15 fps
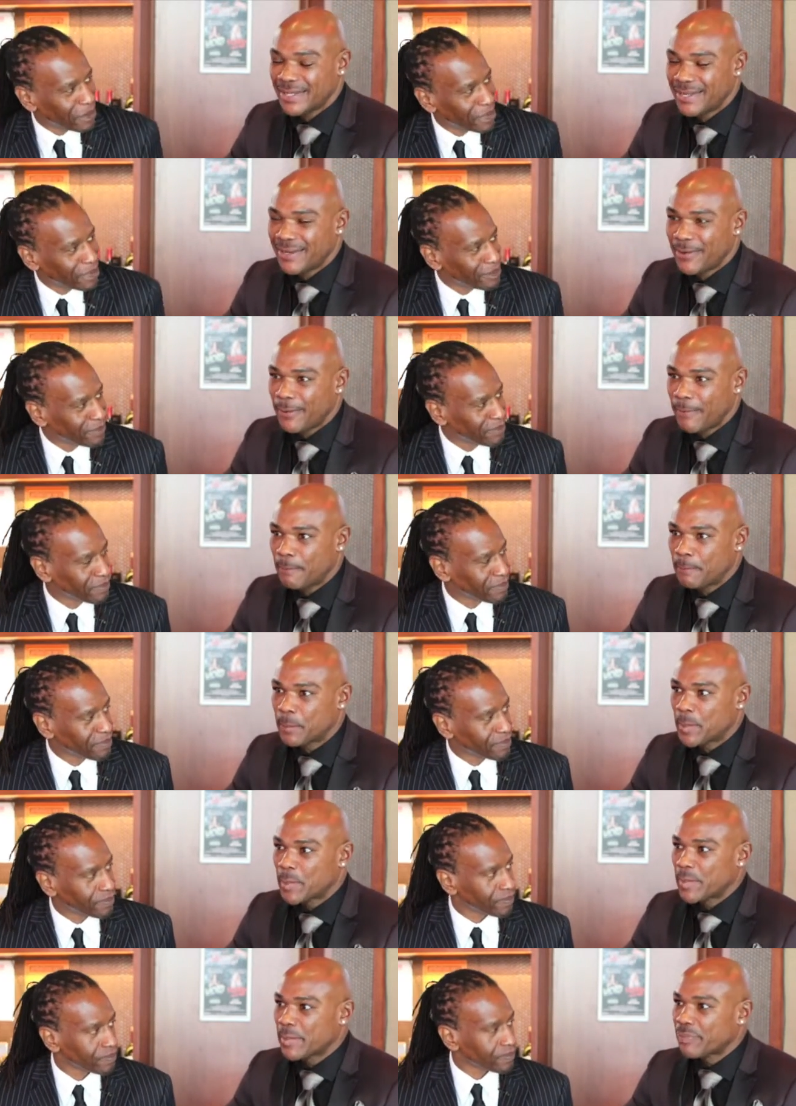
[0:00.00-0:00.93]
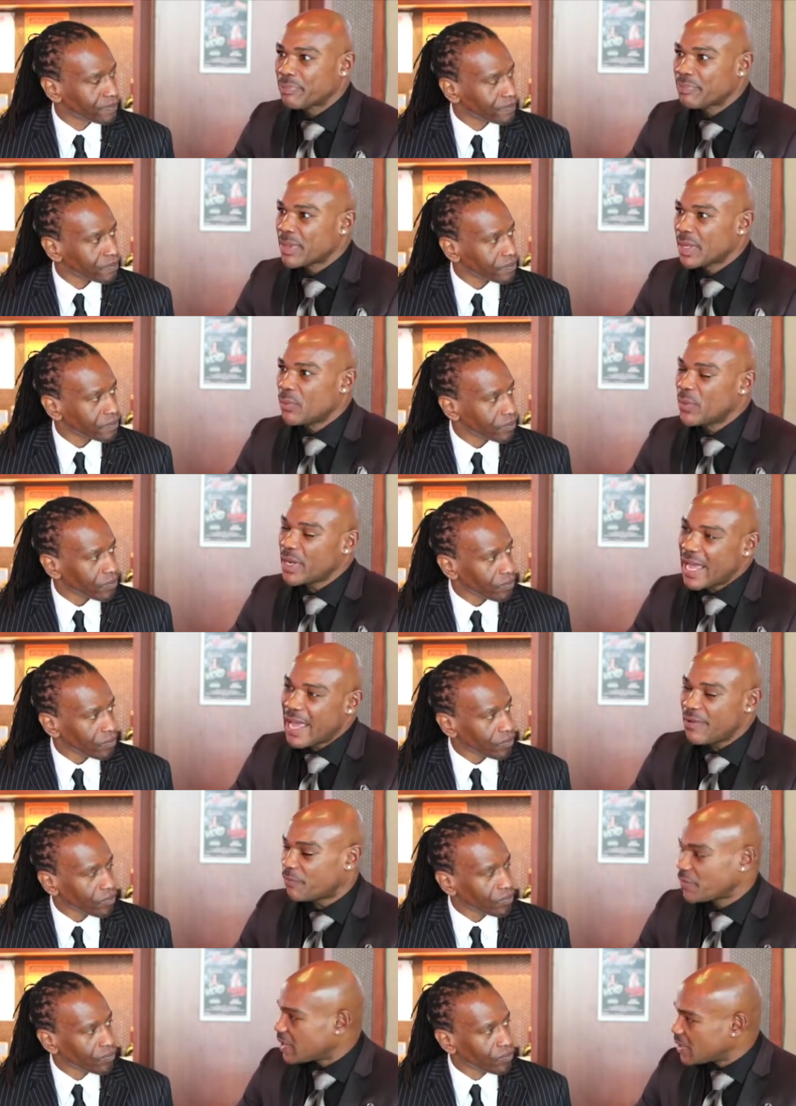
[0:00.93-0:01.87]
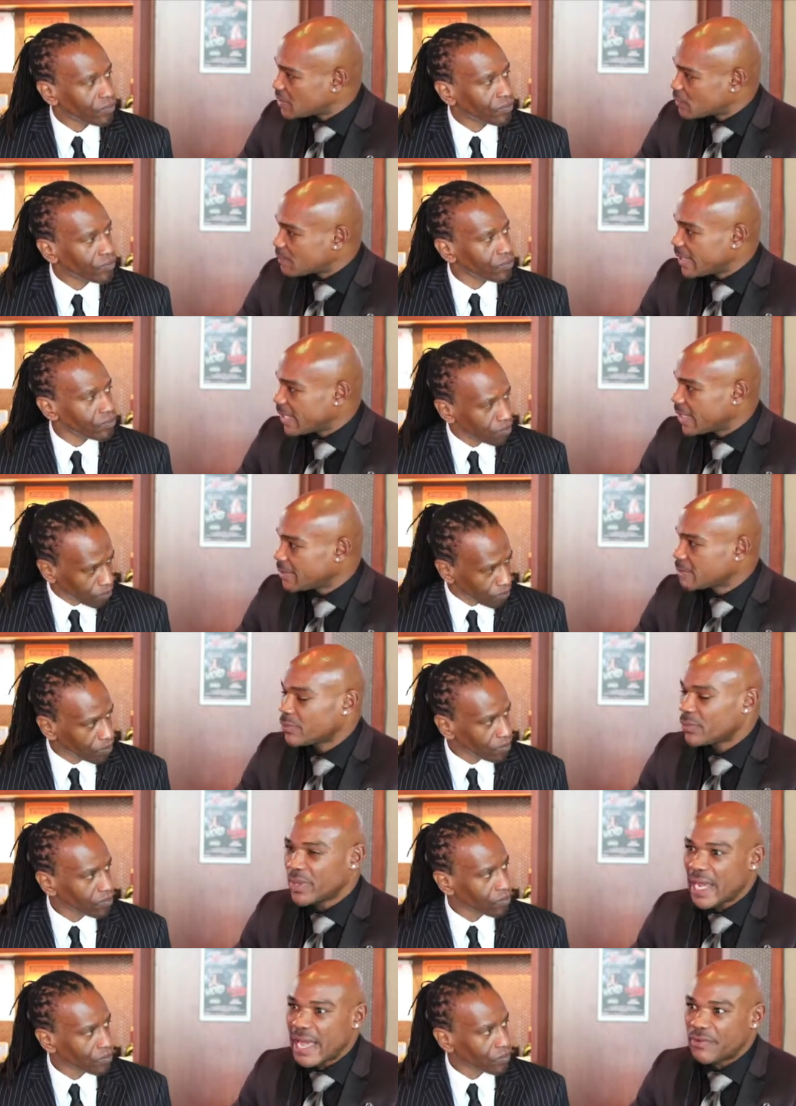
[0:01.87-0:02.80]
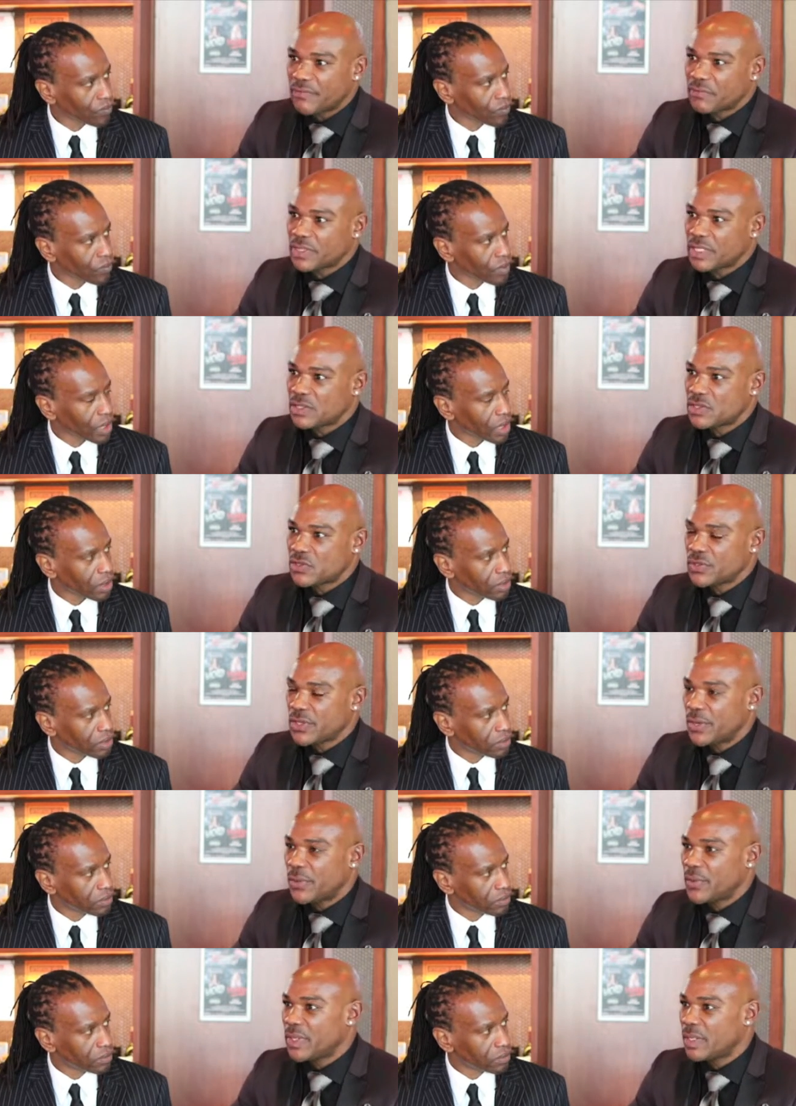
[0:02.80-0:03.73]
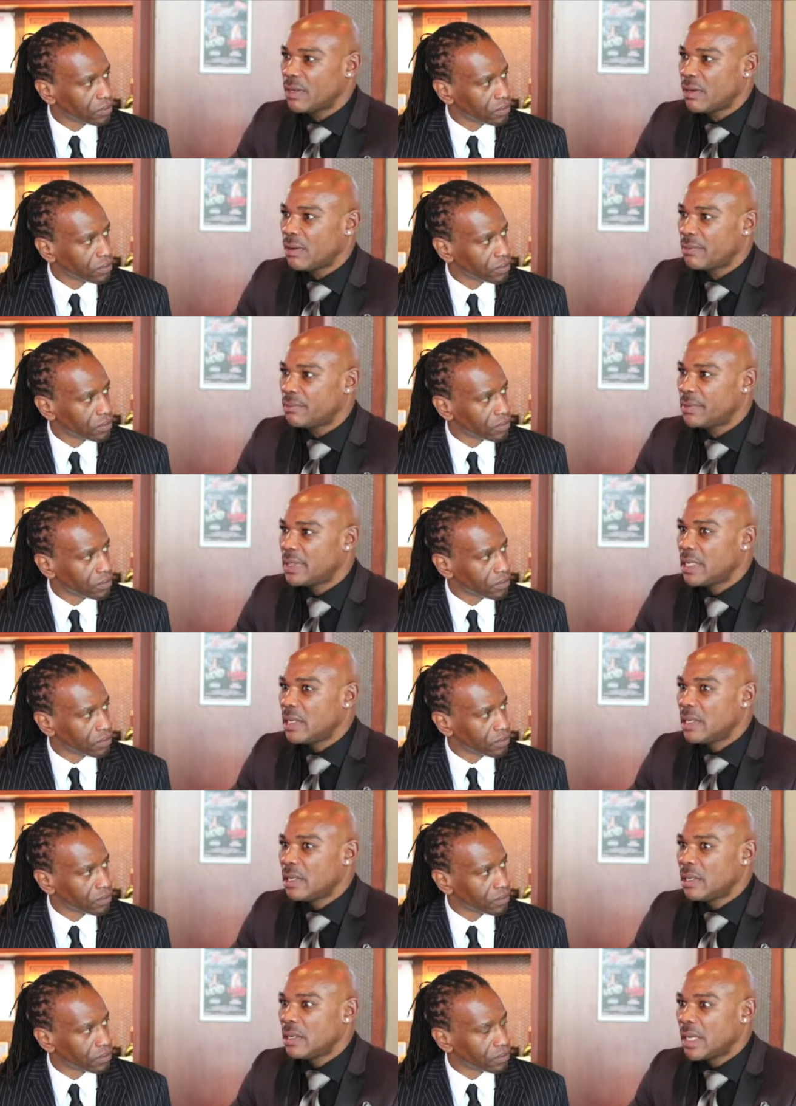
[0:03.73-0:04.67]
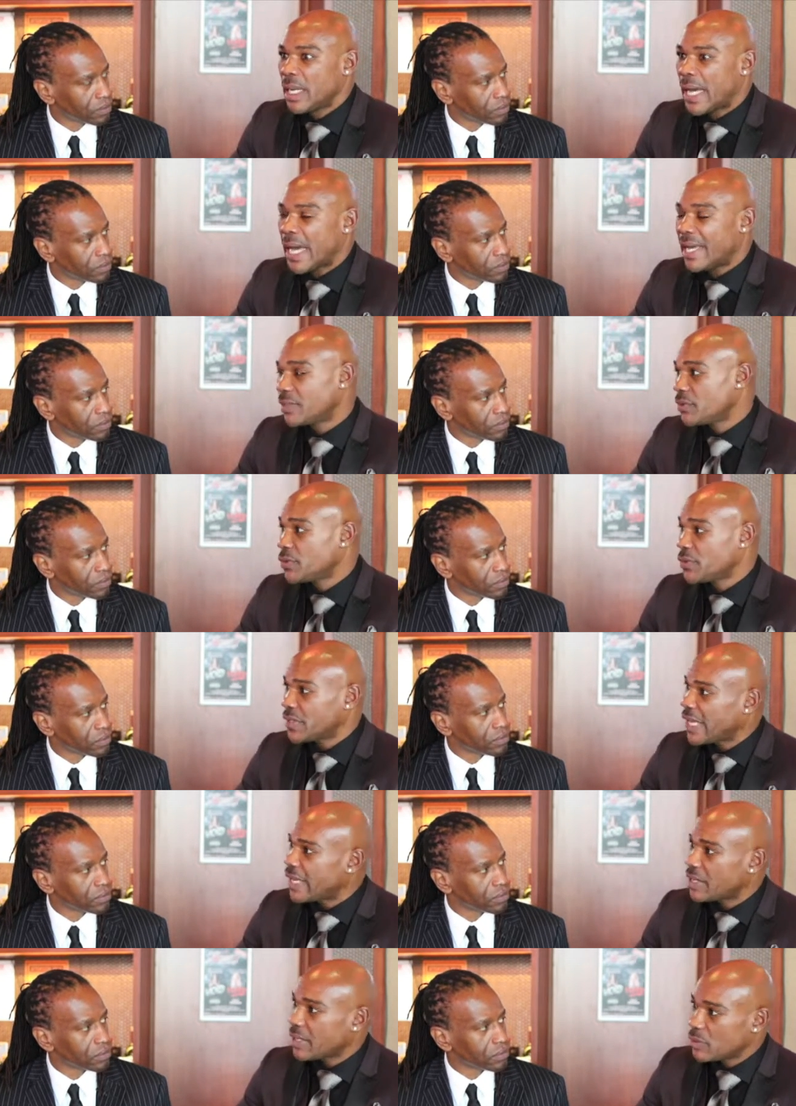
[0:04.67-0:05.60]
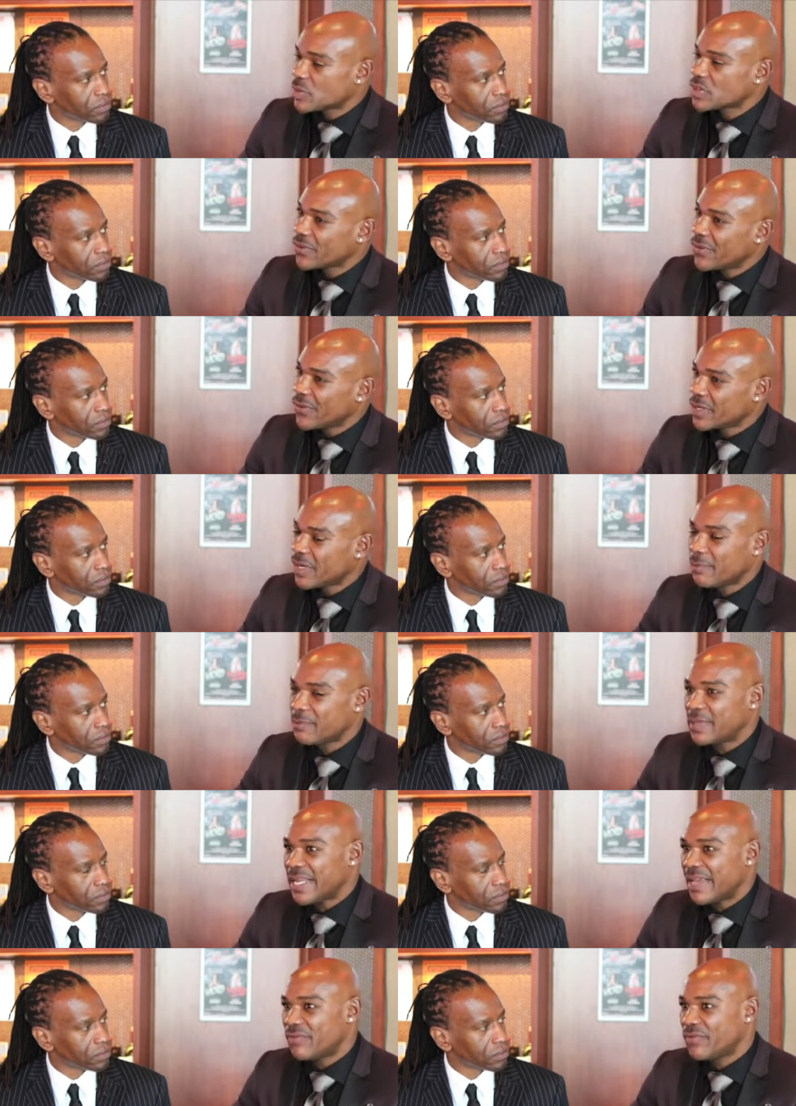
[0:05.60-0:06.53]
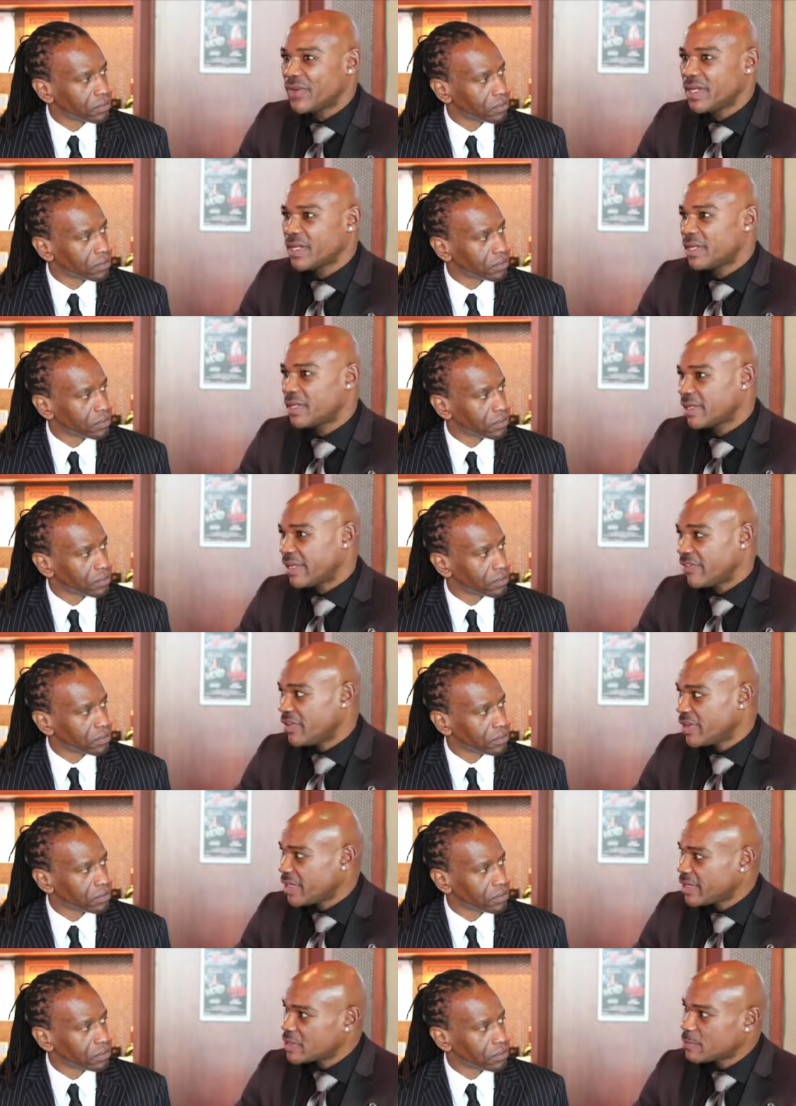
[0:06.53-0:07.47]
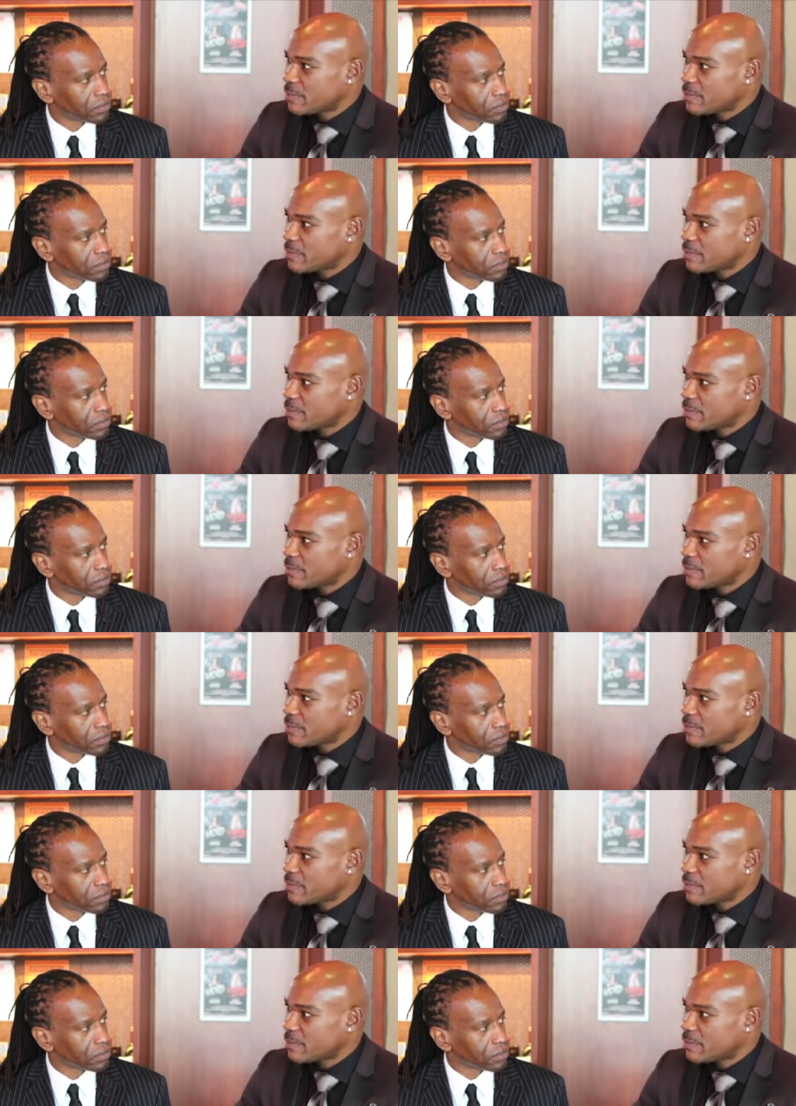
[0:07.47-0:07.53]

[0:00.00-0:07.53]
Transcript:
Speaker 1: okay. And, um, we're athletes, man. Mm -hmm. We're athletes, you know, and um, I knew that he was going to come in that ring and give it his